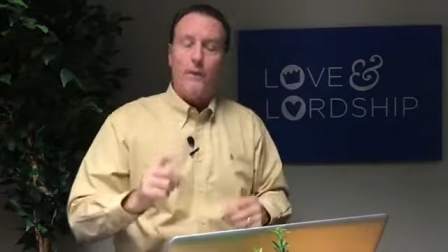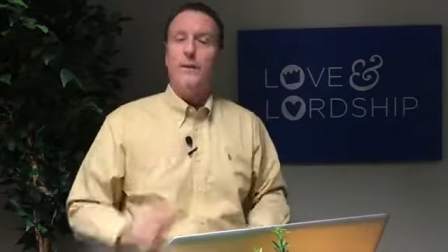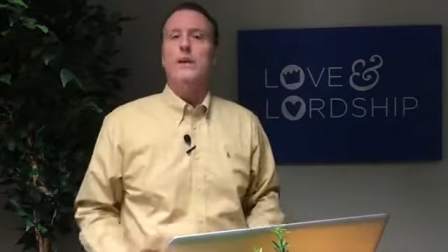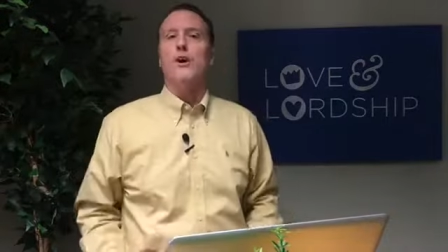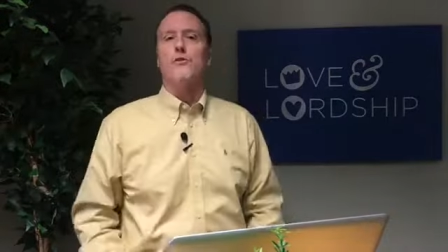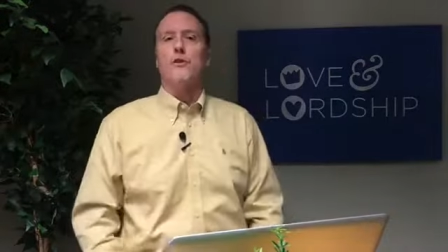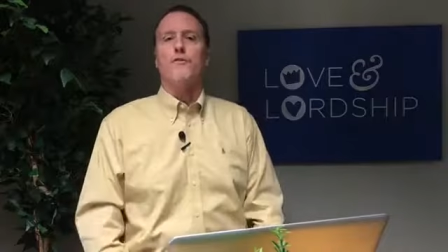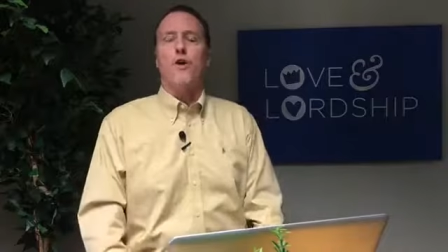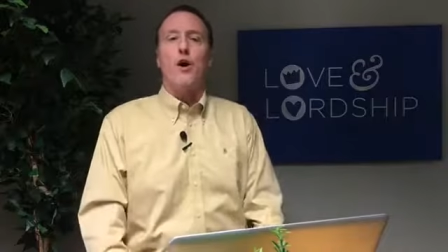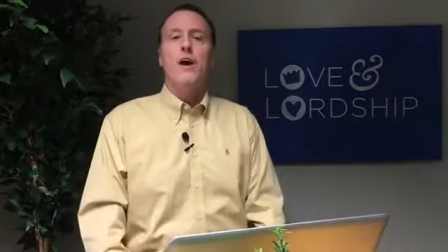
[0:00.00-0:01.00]
they'd gone so
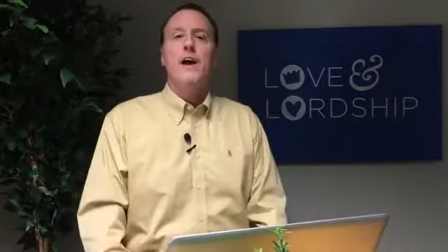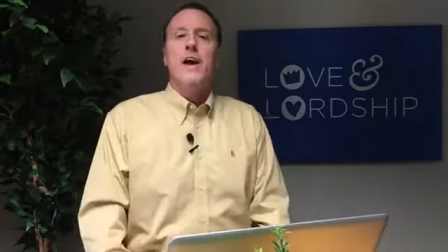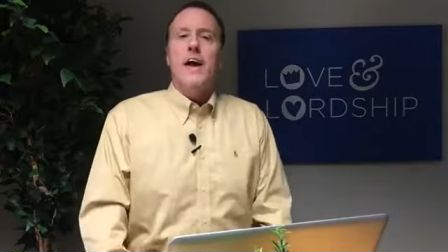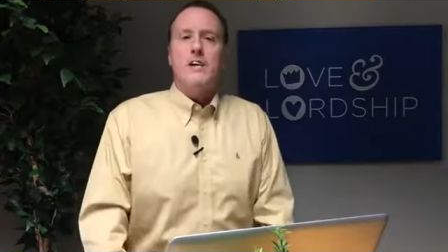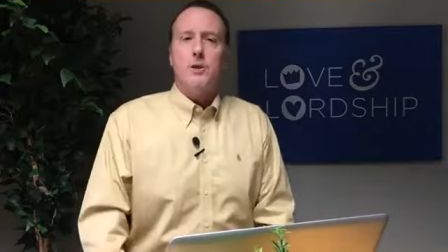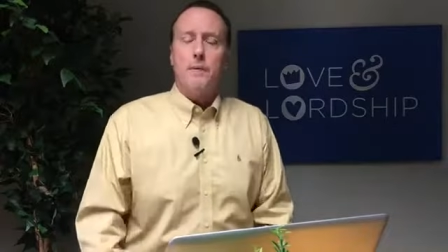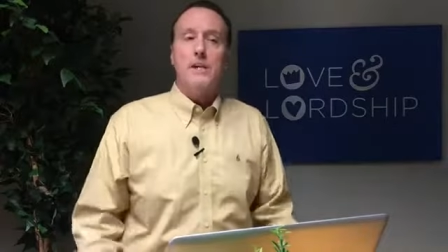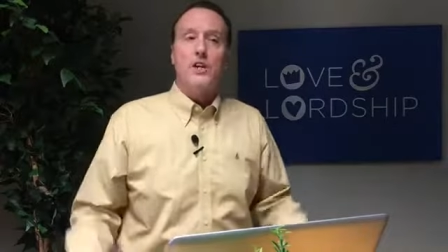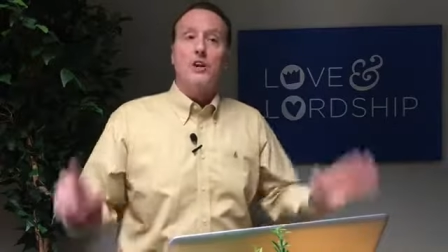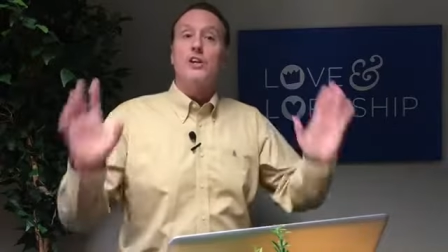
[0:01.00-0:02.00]
far as to
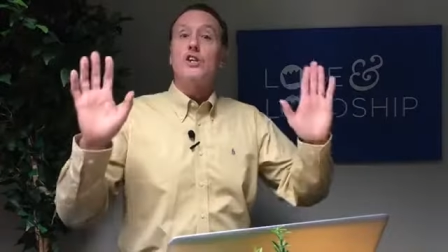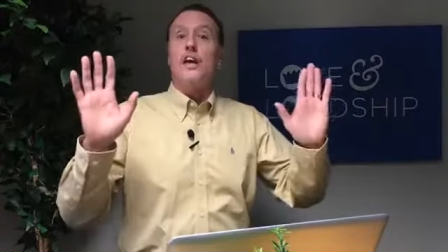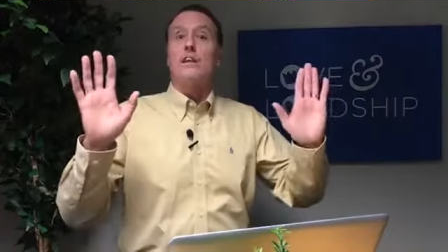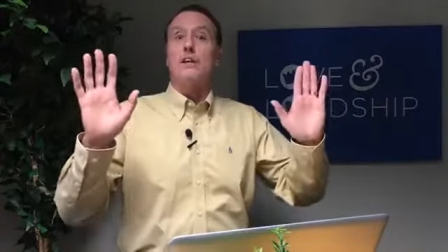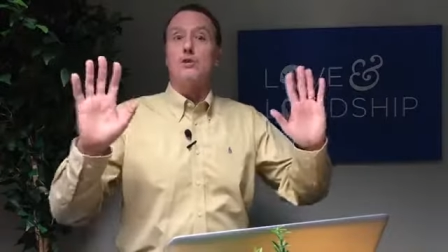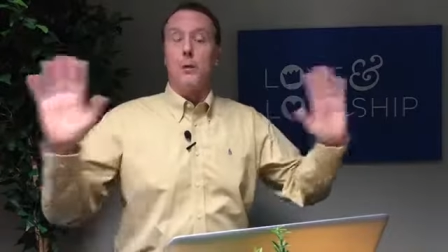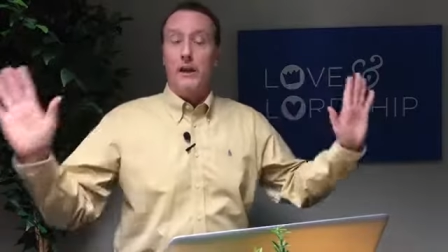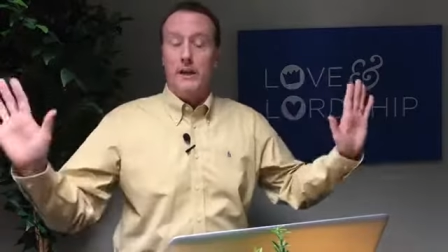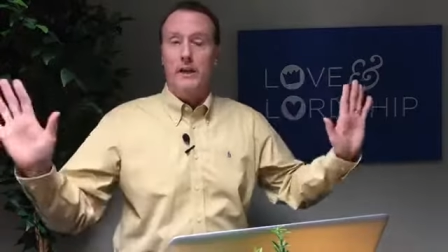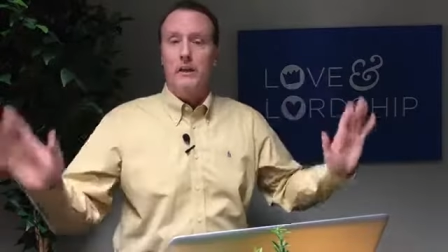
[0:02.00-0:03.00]
basically say it this
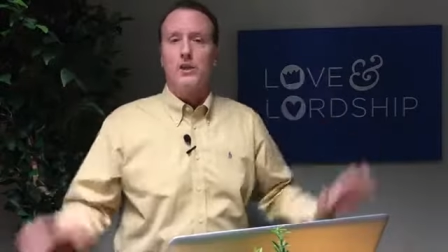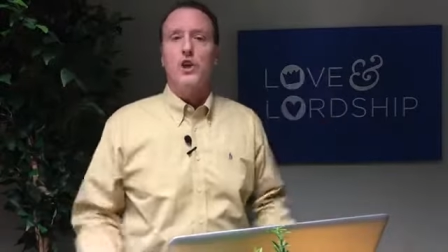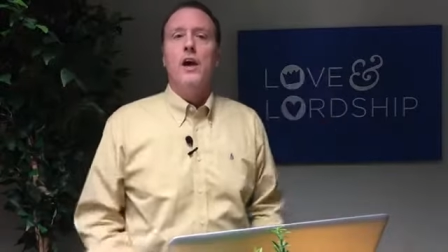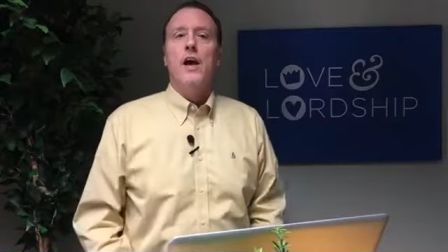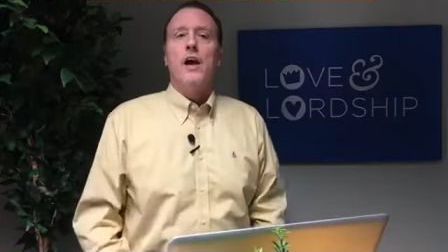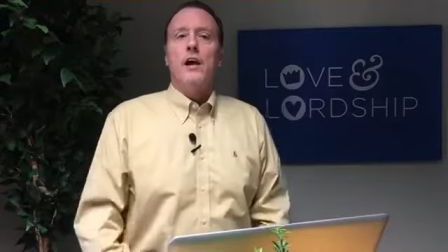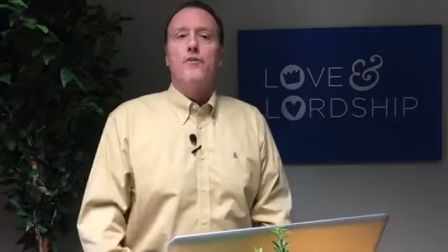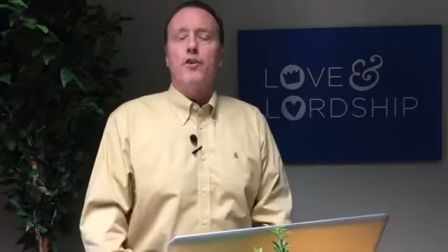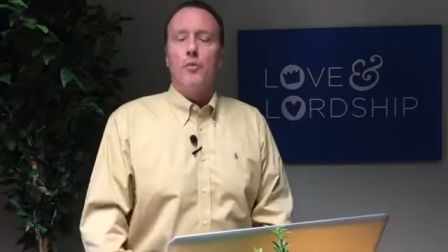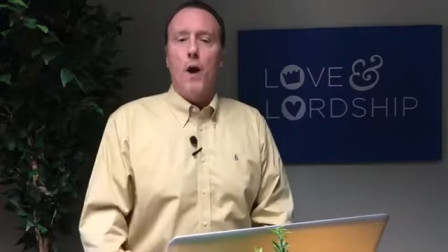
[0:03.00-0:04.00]
way in English.
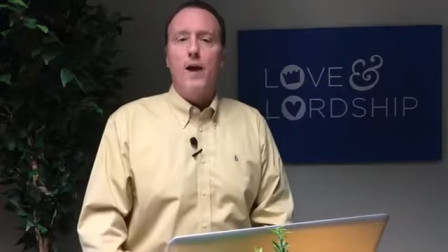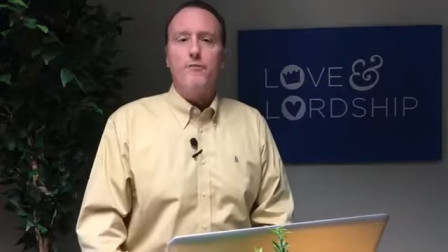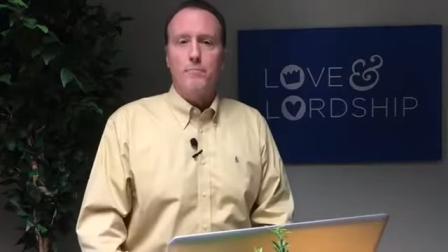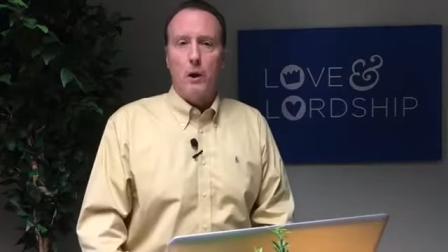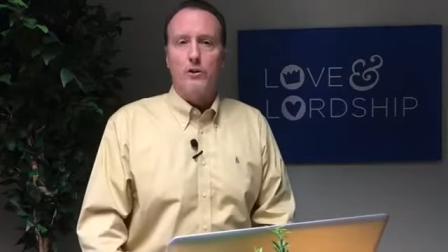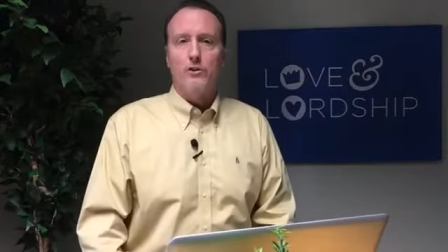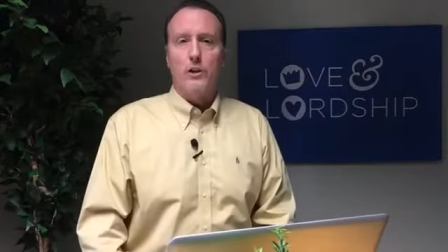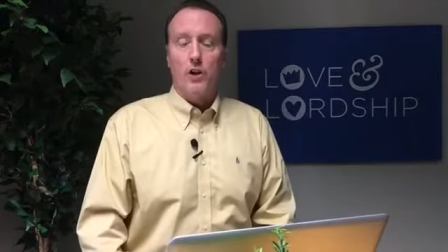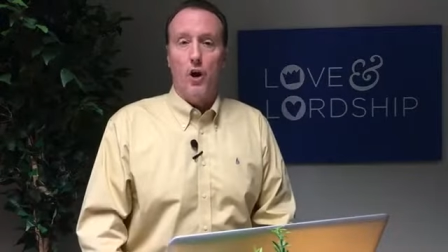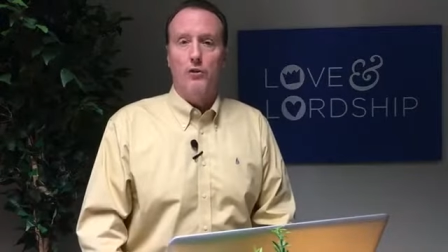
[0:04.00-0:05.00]
If your wife burns
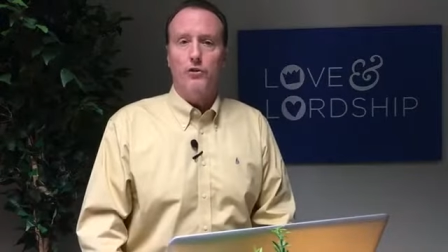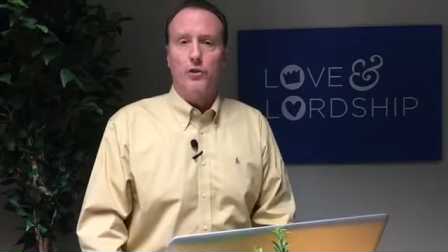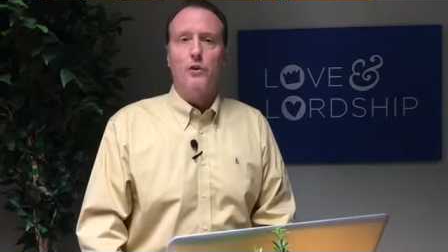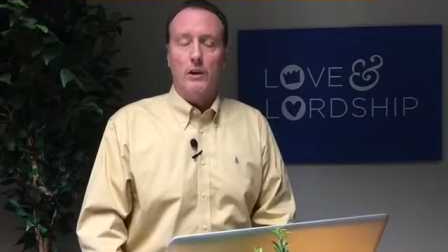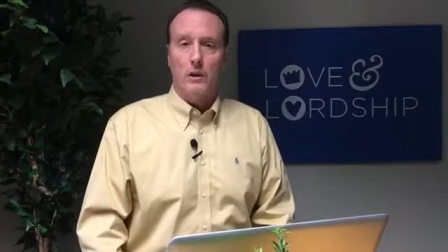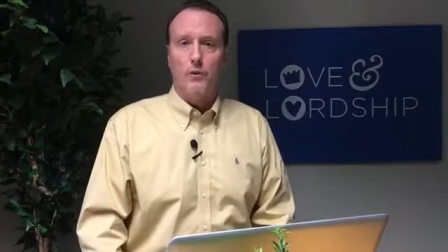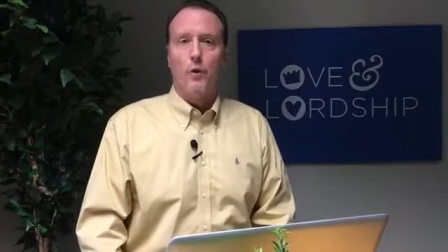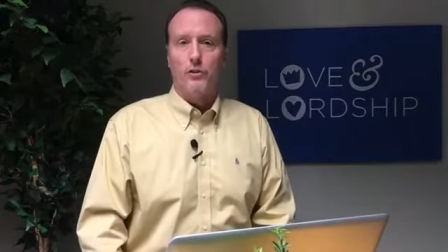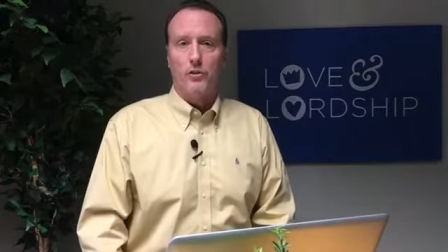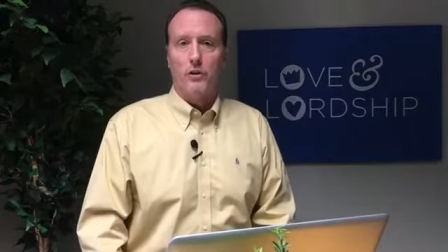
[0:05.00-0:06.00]
the toast, you can
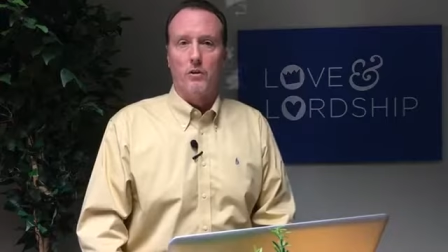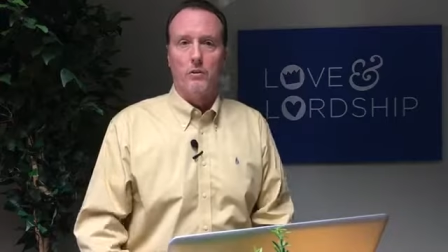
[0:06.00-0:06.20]
divorce her.